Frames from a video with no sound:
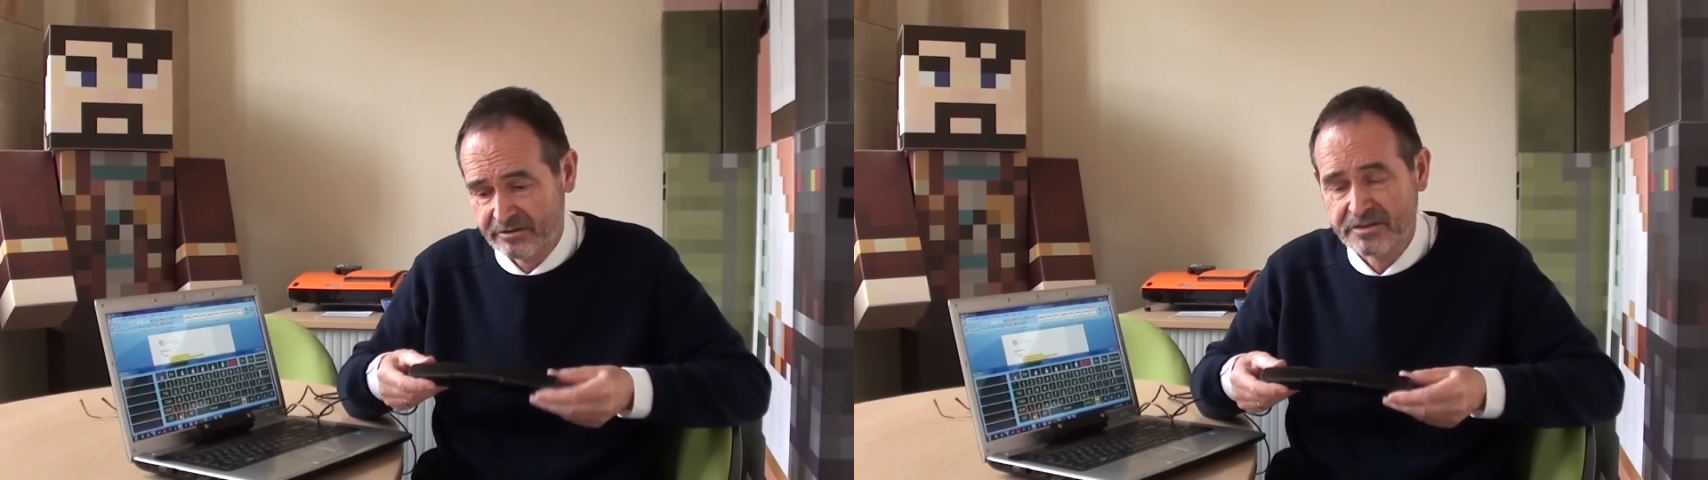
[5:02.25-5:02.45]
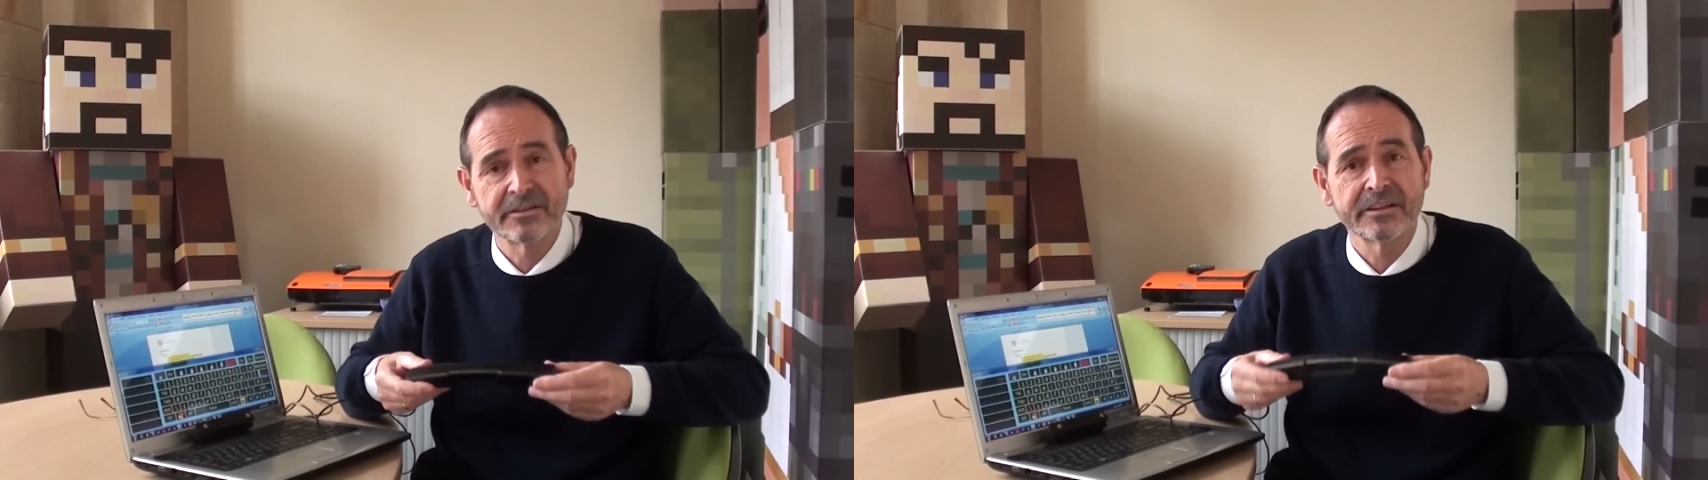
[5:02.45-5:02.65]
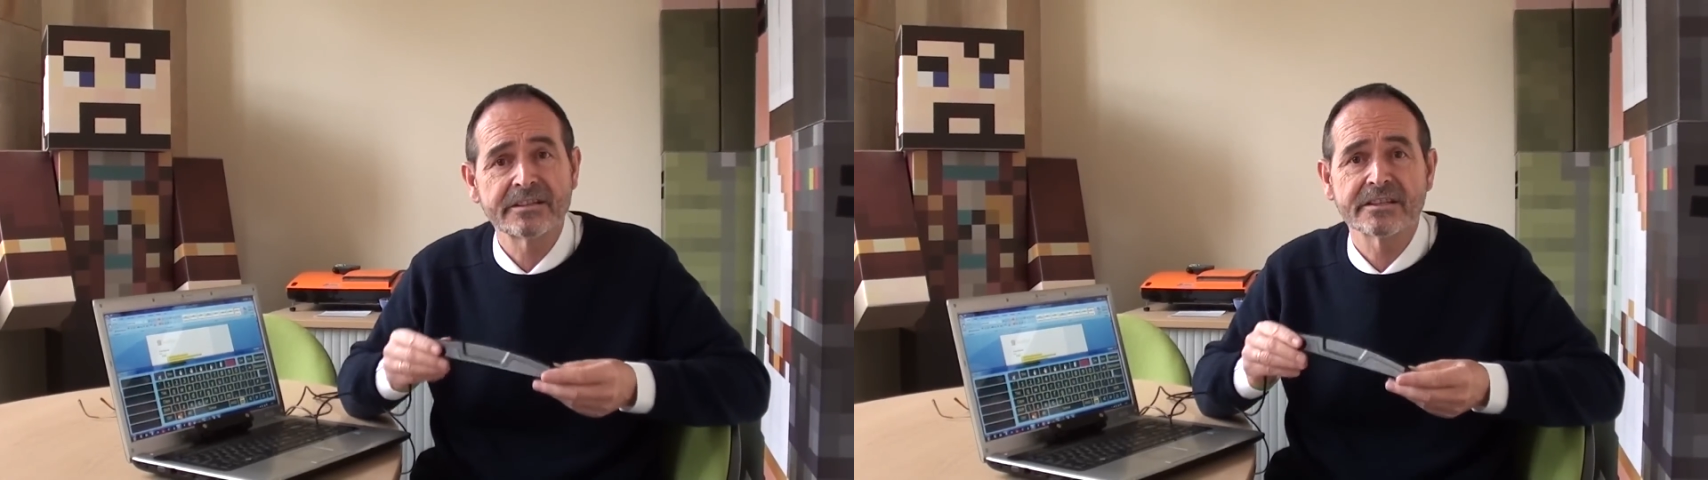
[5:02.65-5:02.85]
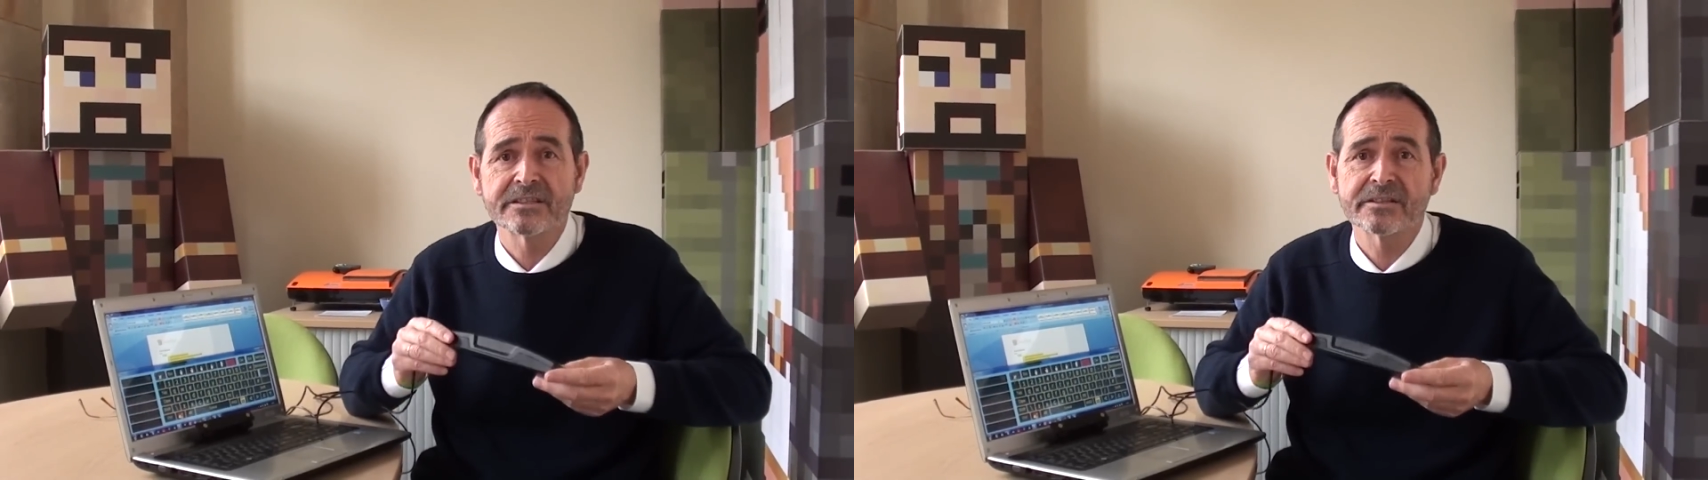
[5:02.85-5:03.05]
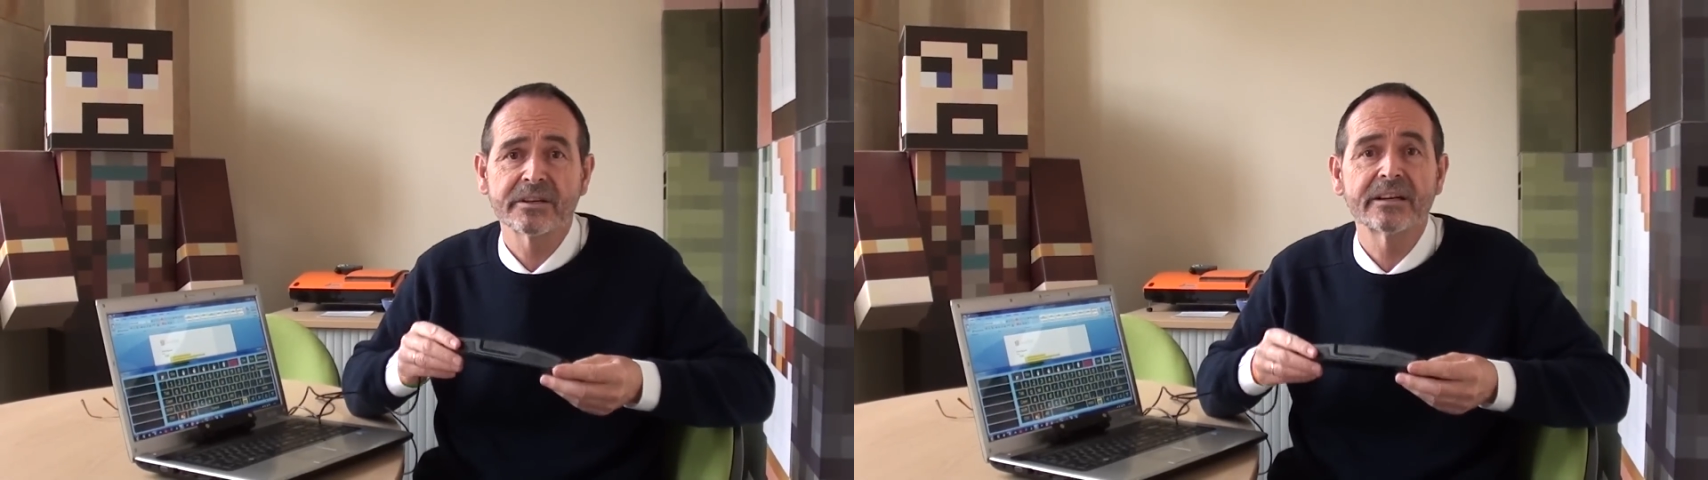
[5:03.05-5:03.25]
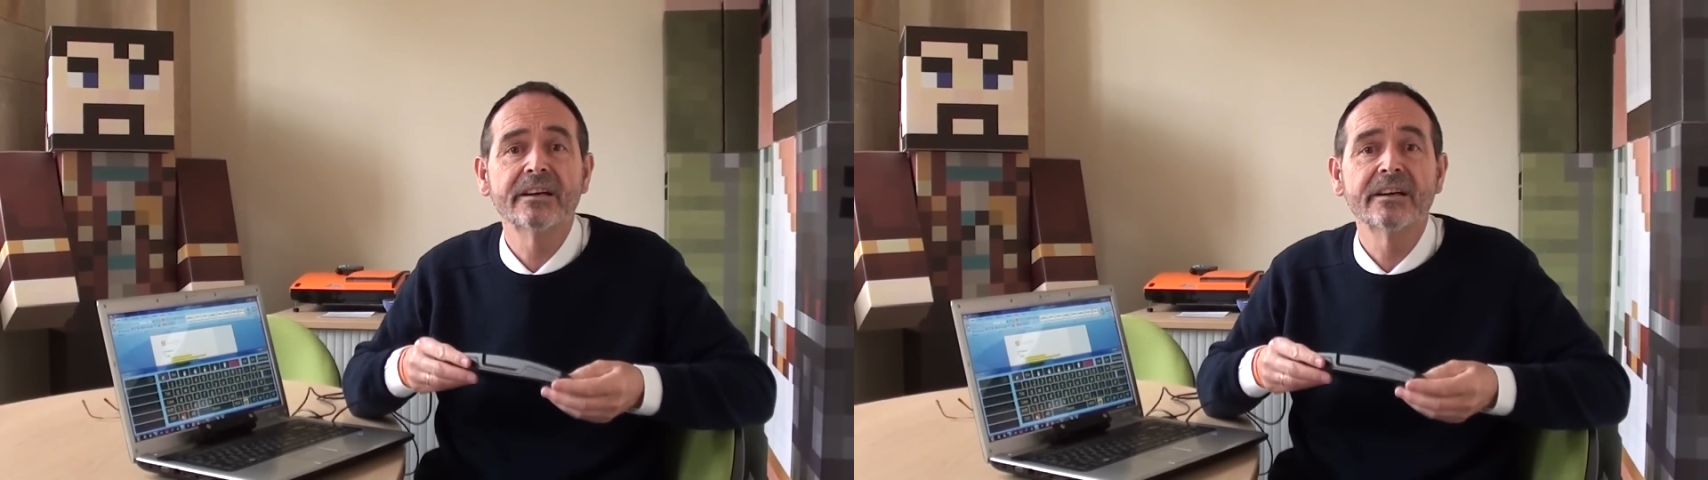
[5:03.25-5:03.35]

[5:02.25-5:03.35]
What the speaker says: to turn it into